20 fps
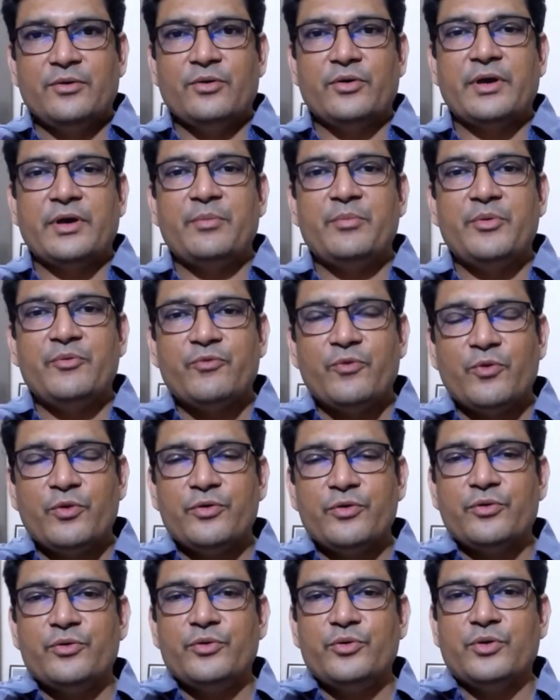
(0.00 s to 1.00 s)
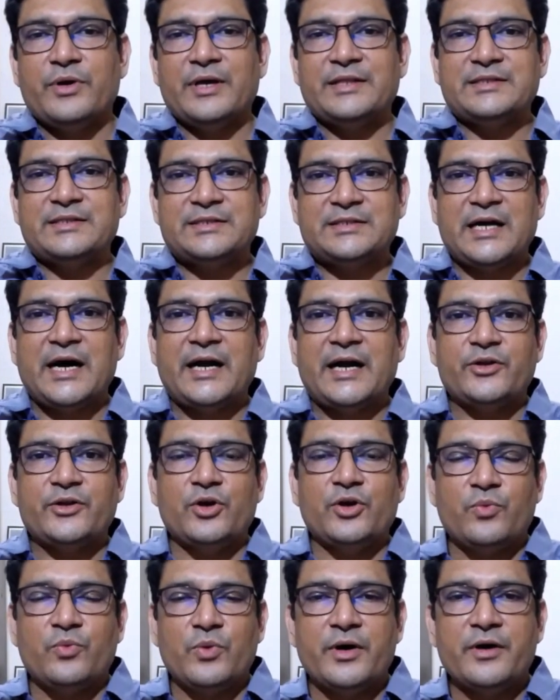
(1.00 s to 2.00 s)
okay before you can start
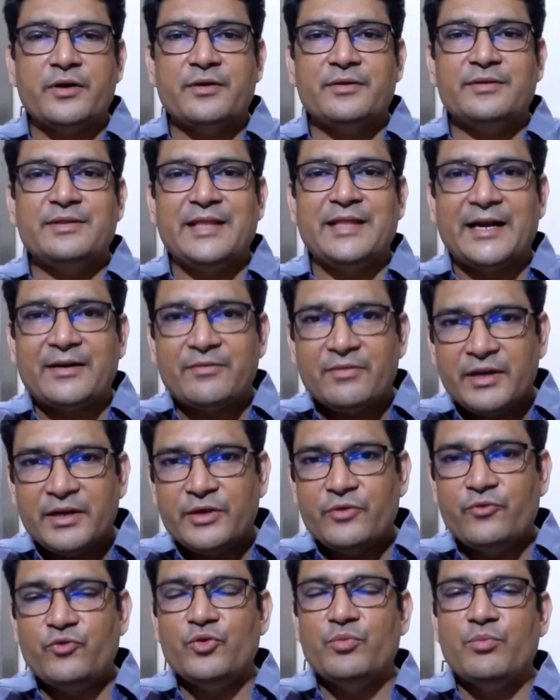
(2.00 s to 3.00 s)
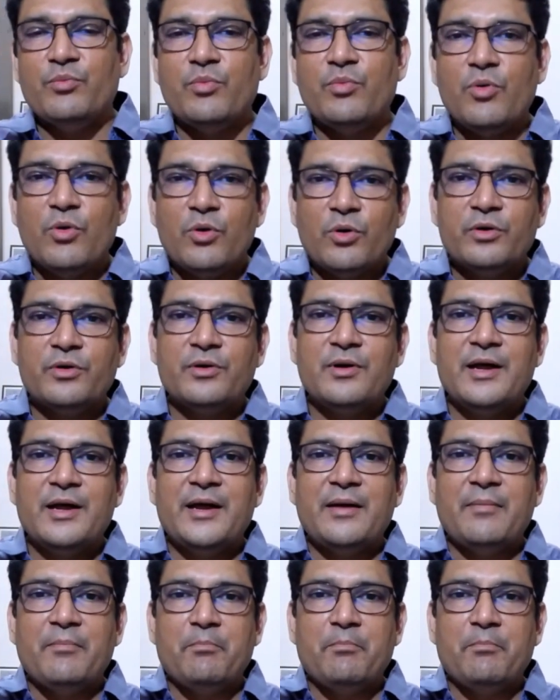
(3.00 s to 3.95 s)
your work that will give you more